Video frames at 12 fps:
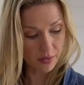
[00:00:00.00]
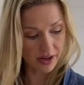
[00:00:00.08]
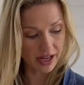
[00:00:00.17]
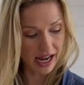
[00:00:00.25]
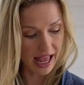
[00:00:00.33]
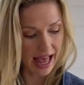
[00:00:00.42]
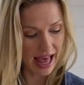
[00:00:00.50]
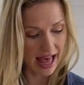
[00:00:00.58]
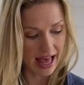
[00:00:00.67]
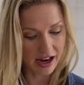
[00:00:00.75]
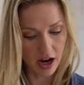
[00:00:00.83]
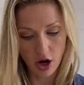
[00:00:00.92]
we're gonna
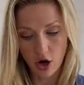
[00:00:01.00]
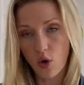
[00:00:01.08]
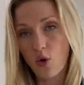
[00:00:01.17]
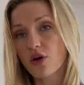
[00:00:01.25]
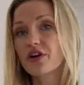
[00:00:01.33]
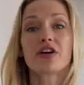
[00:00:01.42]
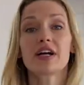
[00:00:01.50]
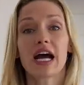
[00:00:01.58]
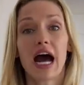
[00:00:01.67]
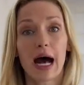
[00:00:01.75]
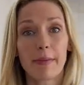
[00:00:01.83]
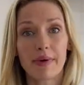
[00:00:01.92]
add a quarter
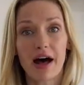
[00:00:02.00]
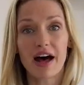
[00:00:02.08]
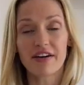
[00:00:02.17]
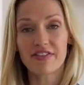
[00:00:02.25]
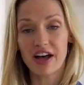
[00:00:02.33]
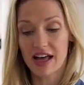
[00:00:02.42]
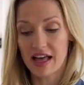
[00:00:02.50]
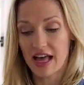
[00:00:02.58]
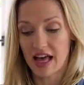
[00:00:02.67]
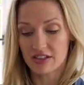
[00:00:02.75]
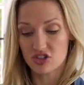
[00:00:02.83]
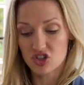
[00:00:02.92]
cup of
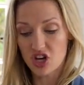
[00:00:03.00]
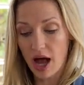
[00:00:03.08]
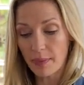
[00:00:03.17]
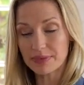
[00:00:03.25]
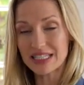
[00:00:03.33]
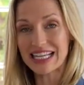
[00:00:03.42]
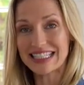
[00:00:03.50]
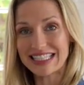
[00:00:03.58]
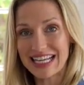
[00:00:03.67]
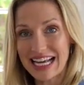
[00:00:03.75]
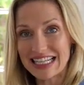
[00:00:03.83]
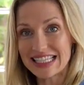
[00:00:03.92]
chopped,
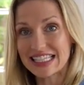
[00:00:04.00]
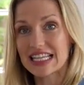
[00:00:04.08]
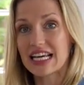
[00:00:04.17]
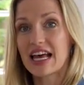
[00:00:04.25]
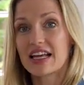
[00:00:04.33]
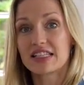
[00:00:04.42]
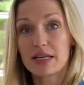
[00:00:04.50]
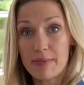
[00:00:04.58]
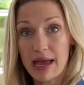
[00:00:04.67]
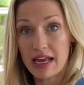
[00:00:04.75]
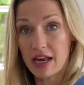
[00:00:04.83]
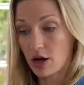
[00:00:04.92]
diced
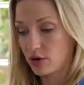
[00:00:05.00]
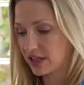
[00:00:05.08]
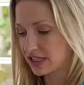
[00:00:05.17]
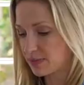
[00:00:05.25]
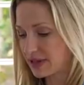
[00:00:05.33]
tomato that's